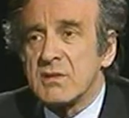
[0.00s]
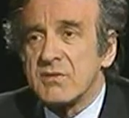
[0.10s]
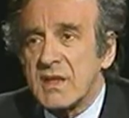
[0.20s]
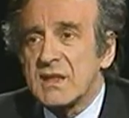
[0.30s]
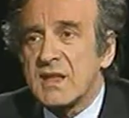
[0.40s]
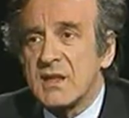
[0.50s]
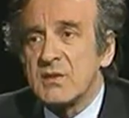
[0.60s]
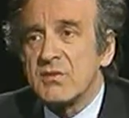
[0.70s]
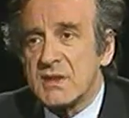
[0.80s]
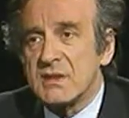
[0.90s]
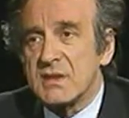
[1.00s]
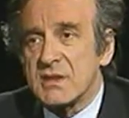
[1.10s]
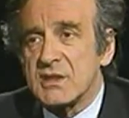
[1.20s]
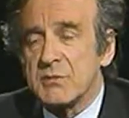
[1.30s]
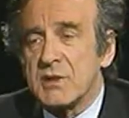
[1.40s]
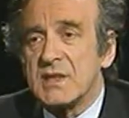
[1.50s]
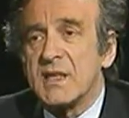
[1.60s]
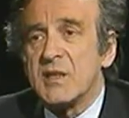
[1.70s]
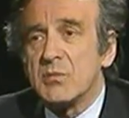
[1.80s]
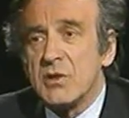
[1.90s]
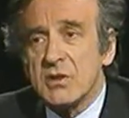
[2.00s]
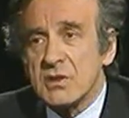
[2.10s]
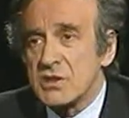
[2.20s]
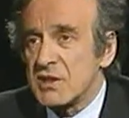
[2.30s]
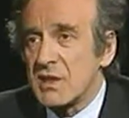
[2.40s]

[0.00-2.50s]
of that kind of literature, when they emerge,